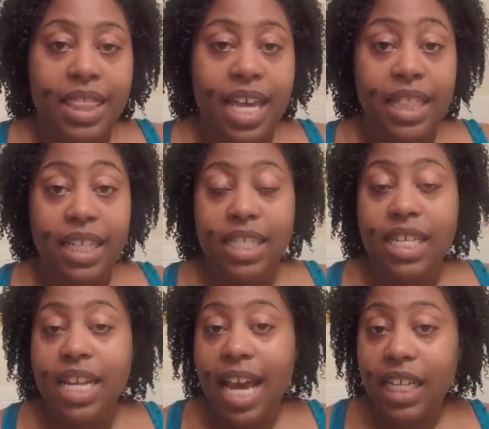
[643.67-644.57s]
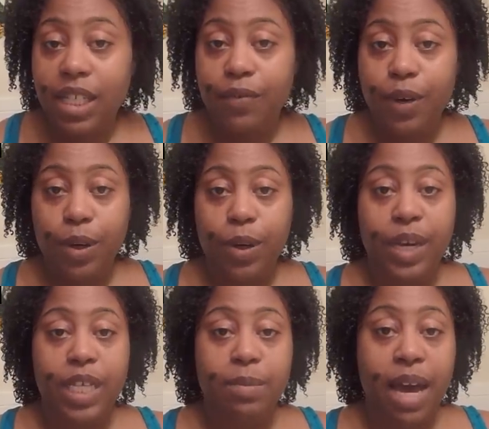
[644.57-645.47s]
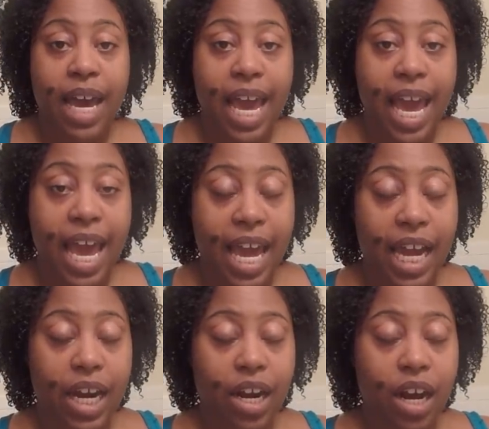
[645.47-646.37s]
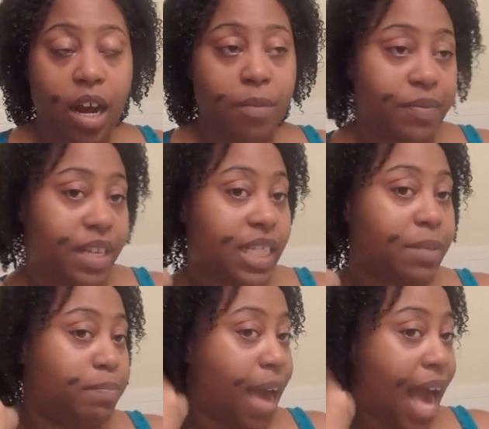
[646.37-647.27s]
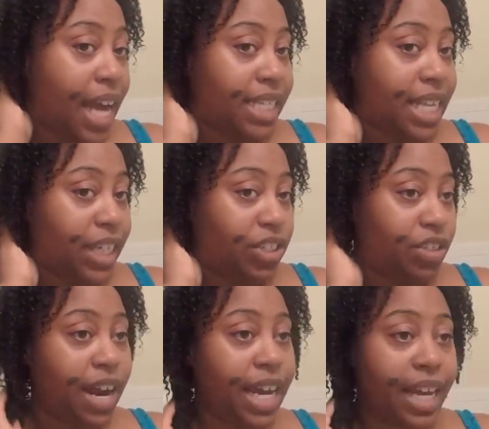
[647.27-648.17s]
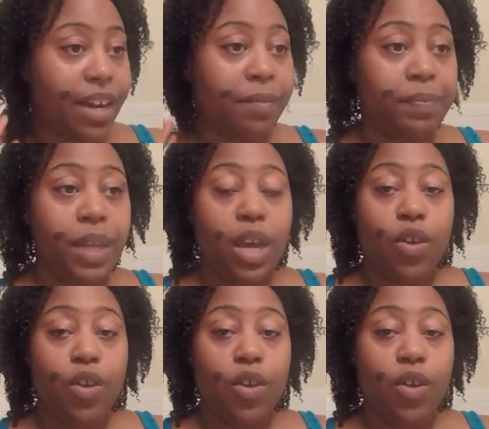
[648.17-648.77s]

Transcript: Then this next photo is my hair, this back section right here,